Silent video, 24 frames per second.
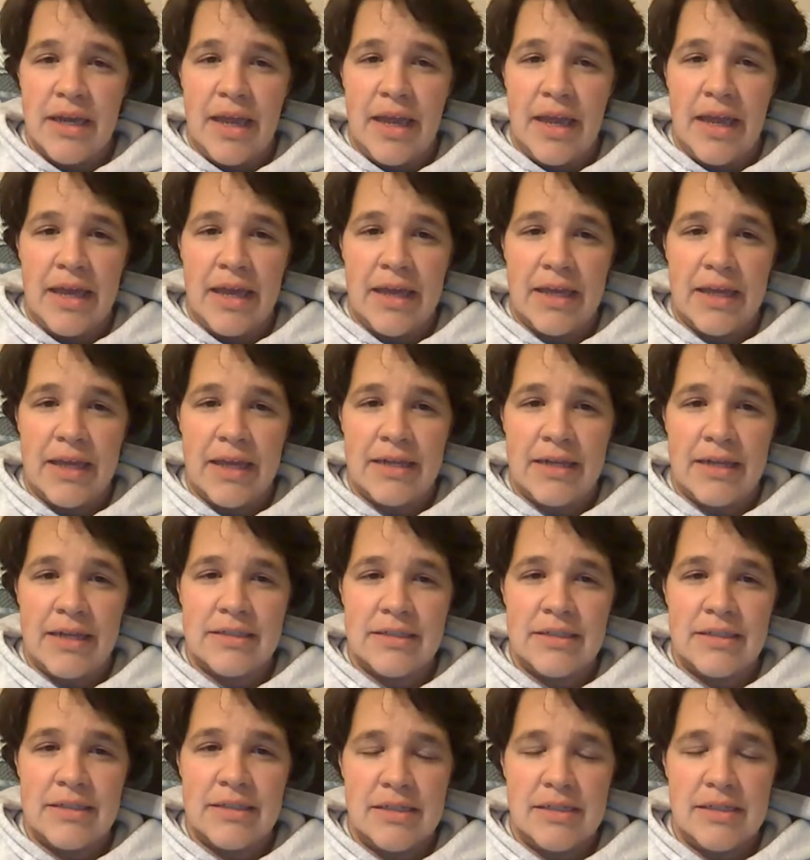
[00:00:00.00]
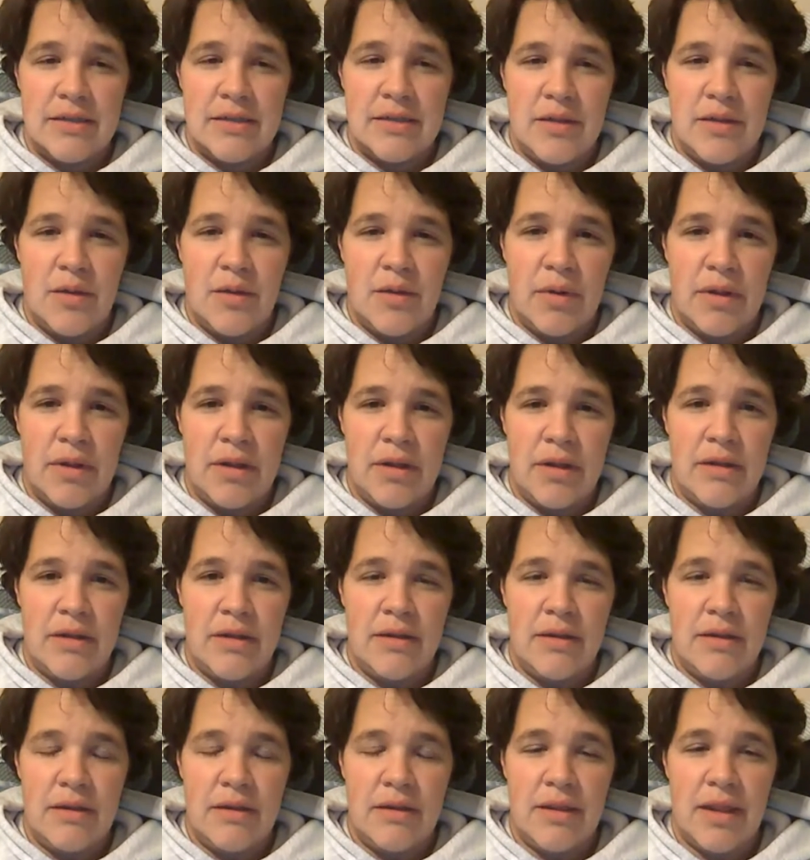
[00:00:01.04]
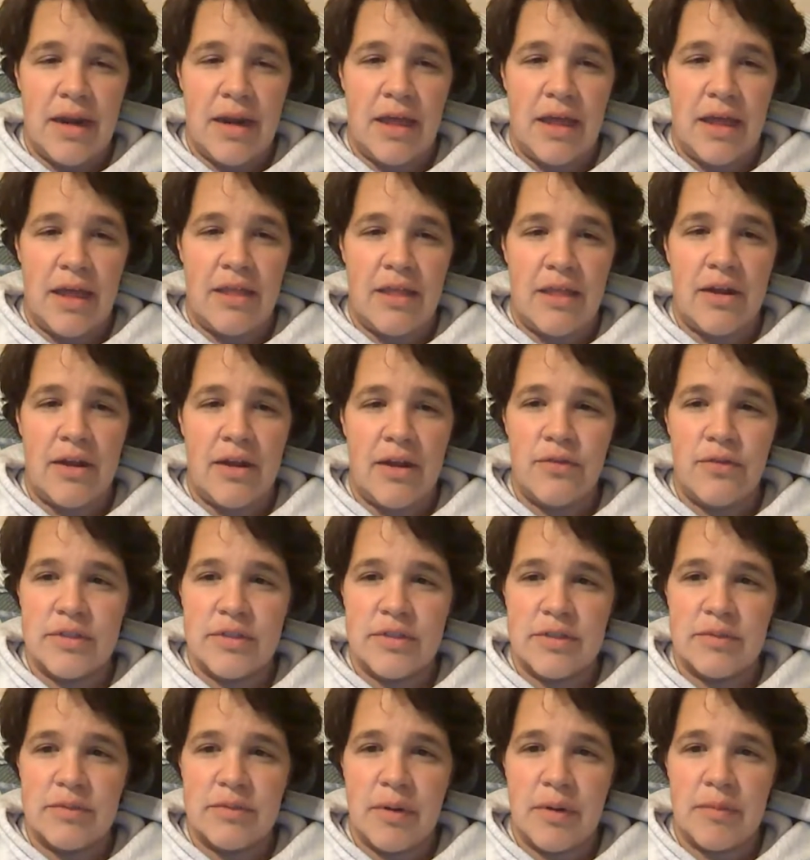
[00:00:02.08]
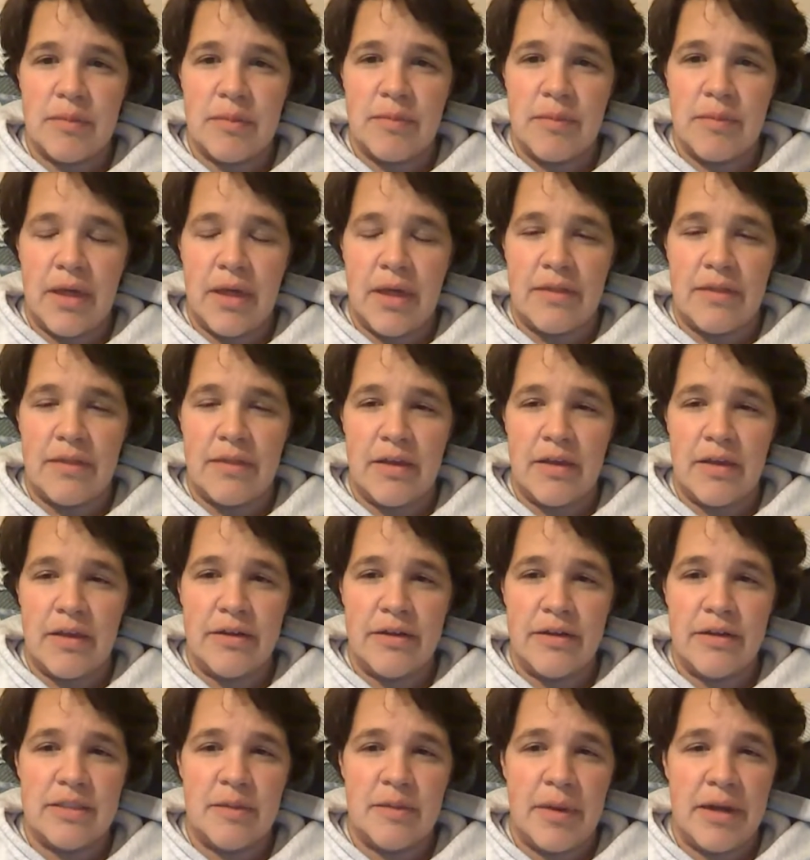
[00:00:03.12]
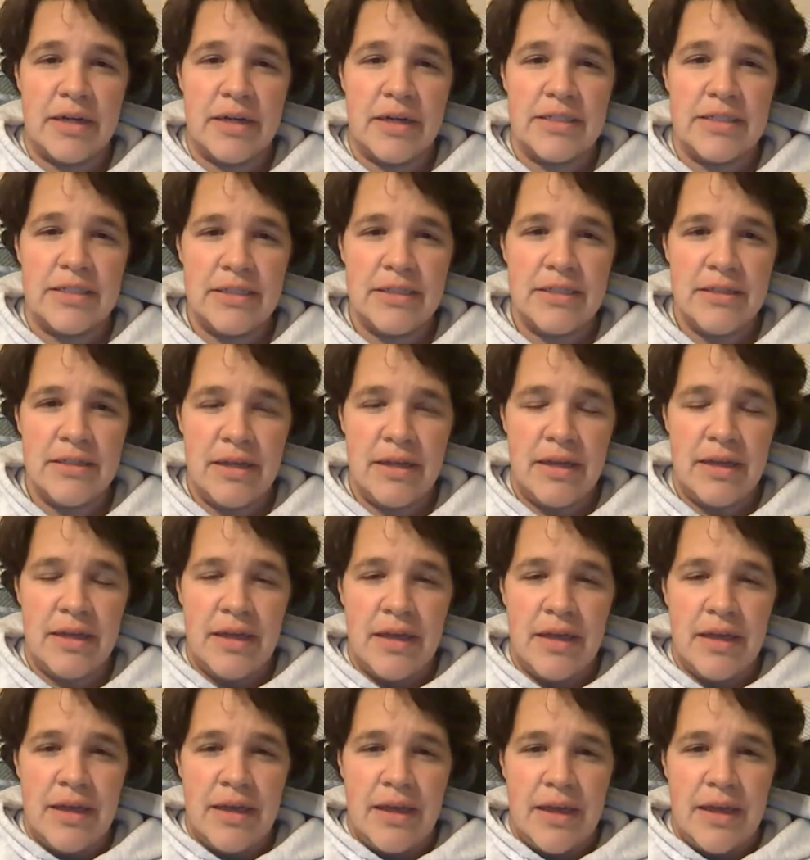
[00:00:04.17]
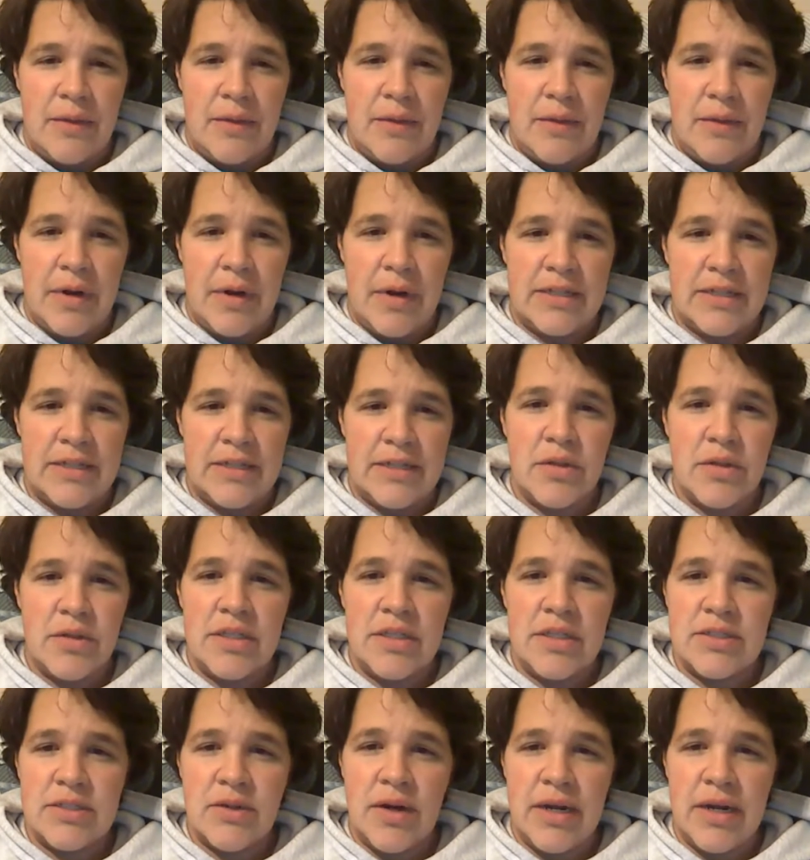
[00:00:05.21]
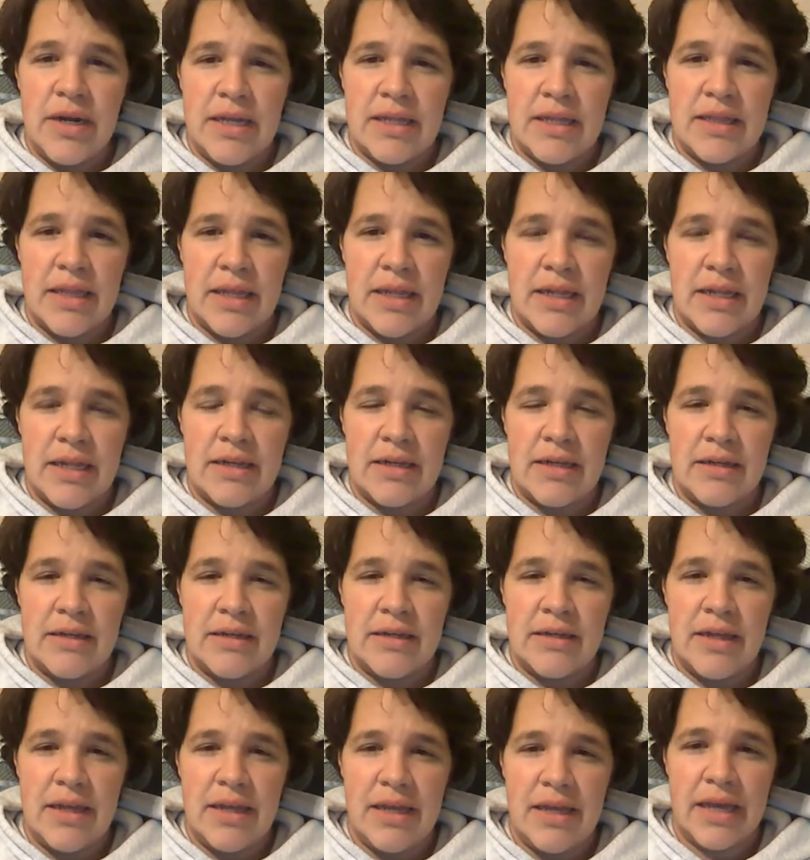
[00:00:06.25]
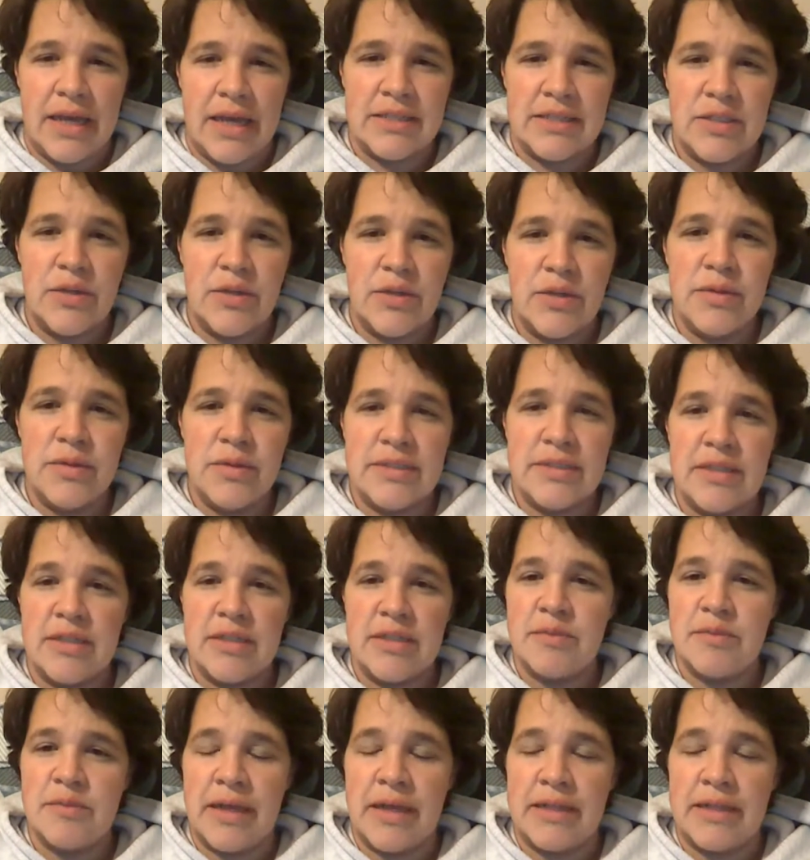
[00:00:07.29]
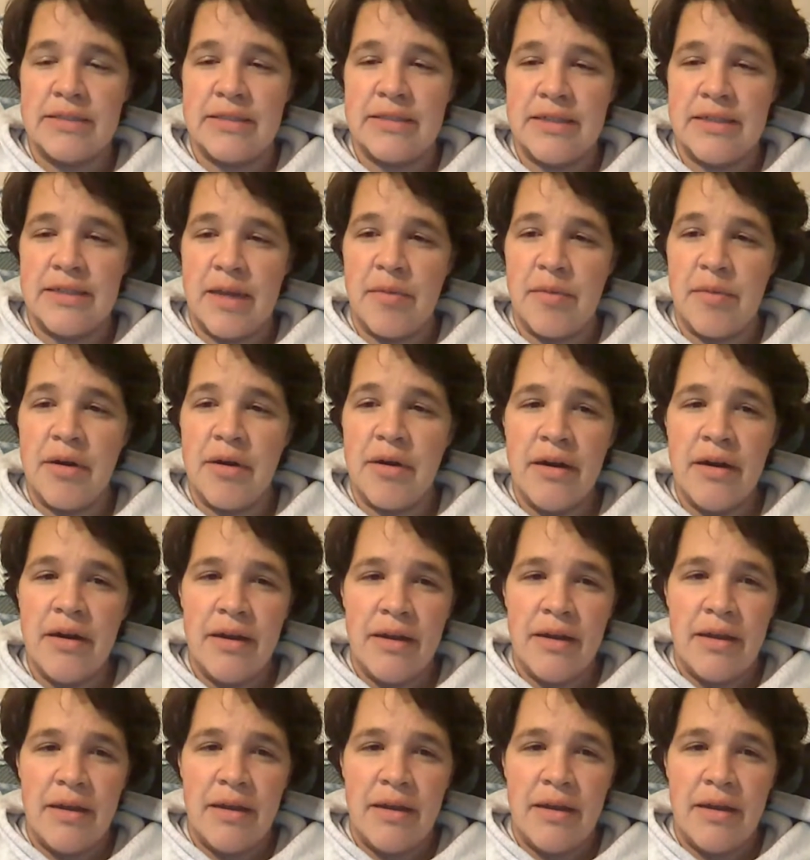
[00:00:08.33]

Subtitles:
And the one that I thought of was from the Good Samaritan, where he told the story and then he asked, "Who is this man's neighbor?"